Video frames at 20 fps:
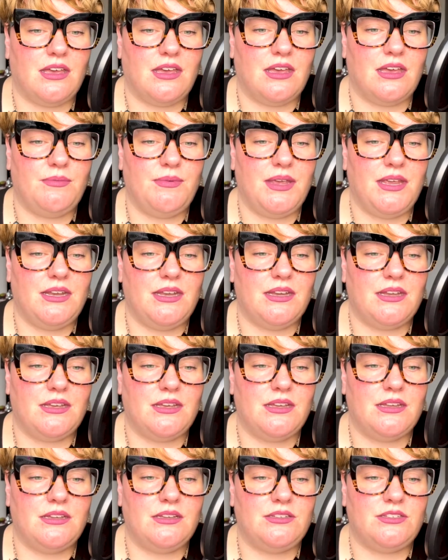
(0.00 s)
I mean,
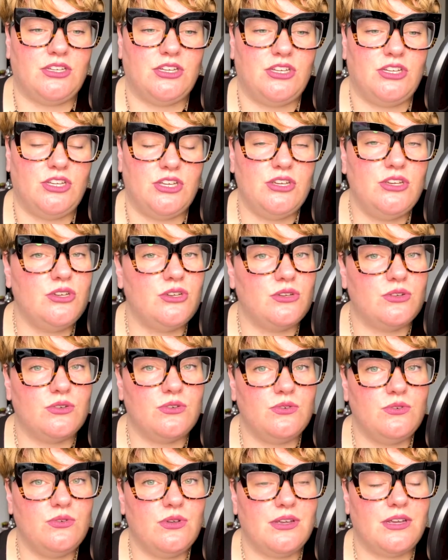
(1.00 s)
to
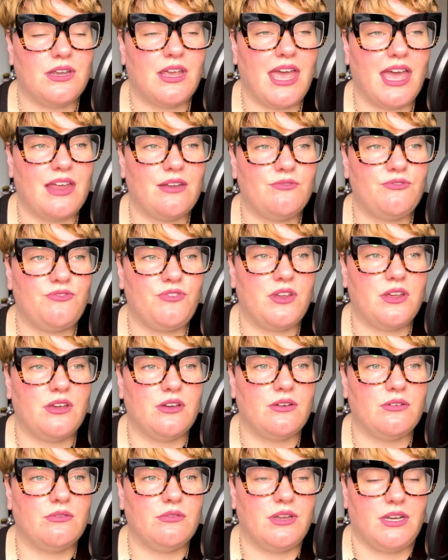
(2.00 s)
you, it can
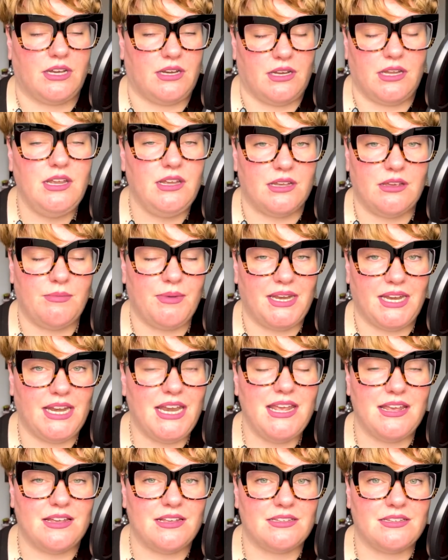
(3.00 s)
feel, and it
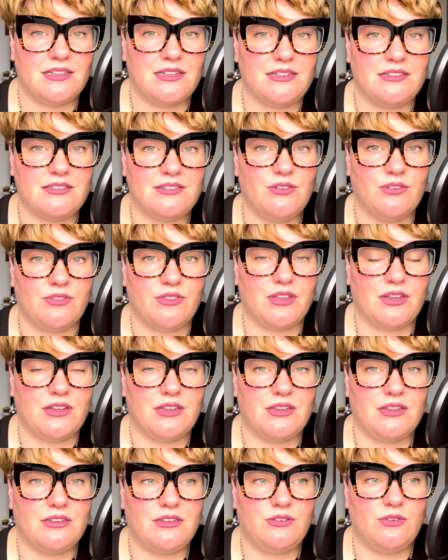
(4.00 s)
is, and it's not
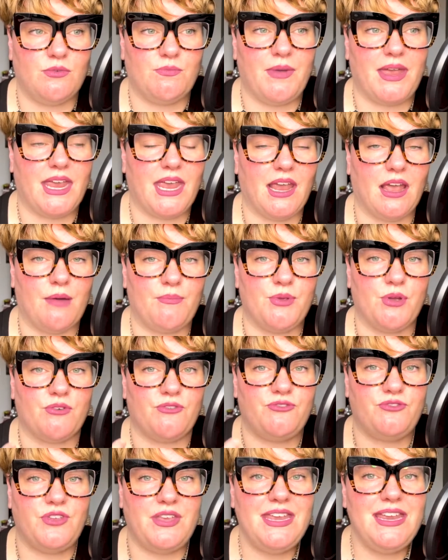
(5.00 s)
that you're making up your
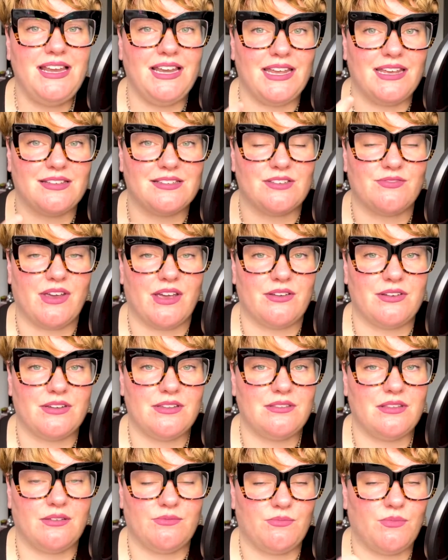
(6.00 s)
feelings around
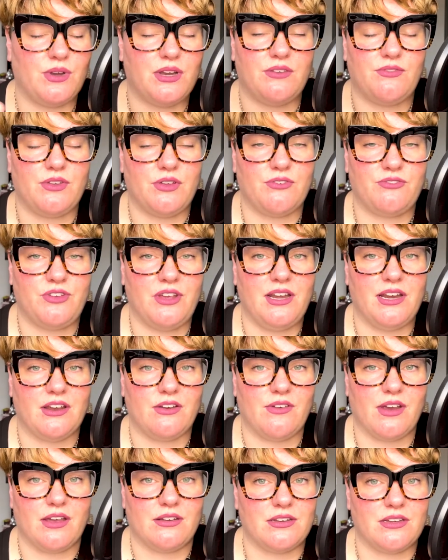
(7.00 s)
it, that whatever you're feeling
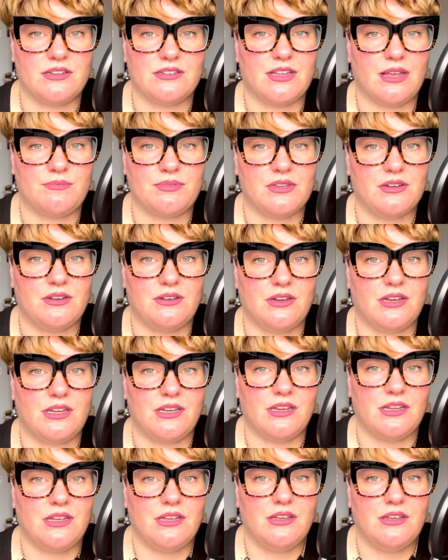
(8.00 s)
around it is
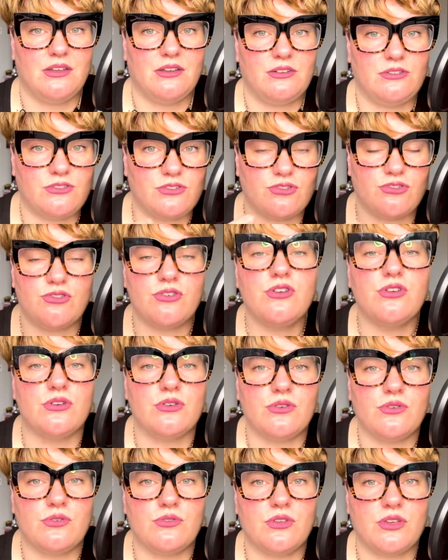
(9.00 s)
absolutely
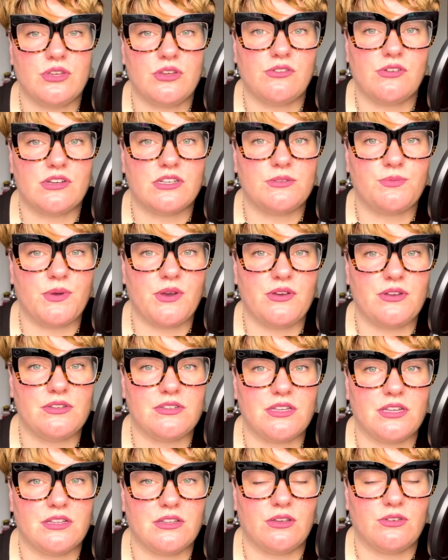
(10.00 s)
true, that you're
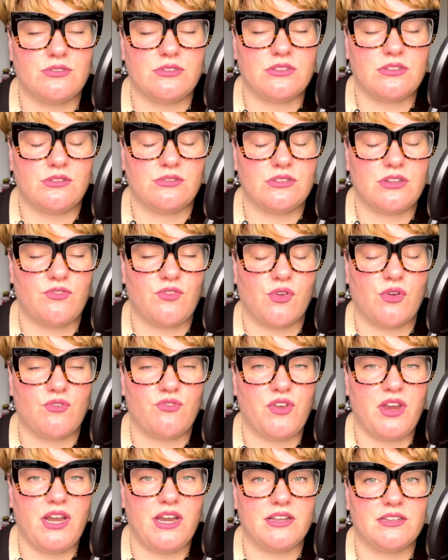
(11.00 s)
experiencing those difficult
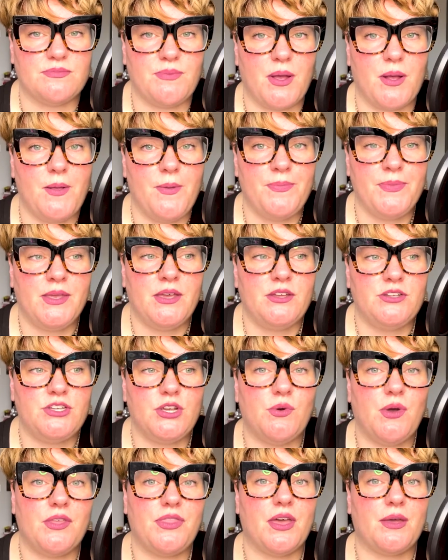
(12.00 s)
feelings, but
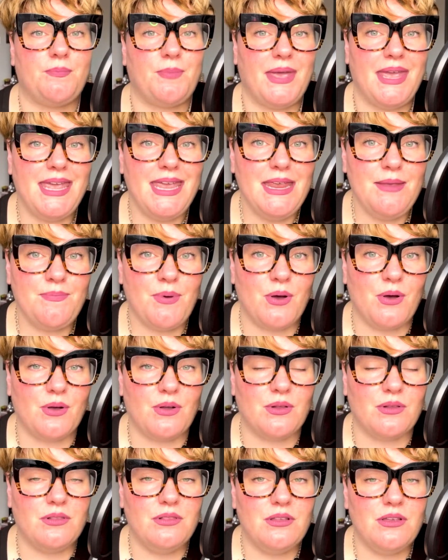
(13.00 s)
to other
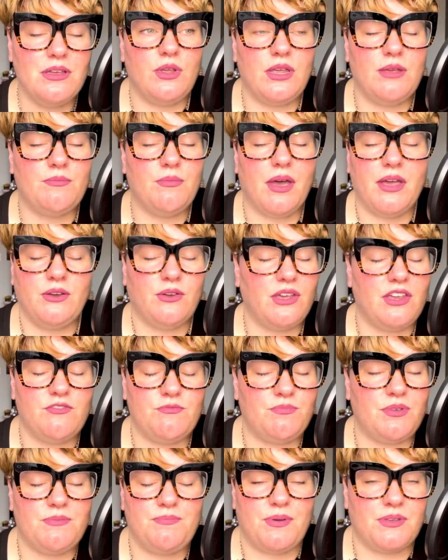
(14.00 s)
people, it might not
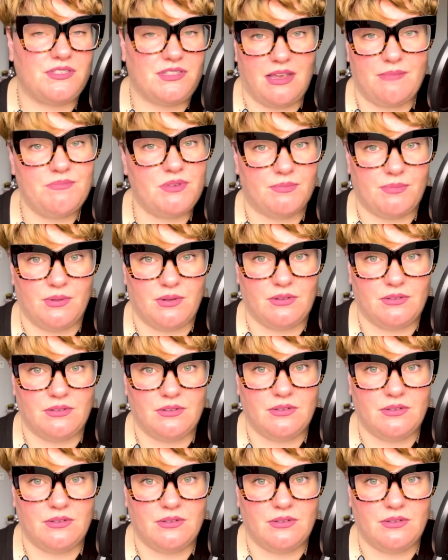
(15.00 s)
even be perceptible,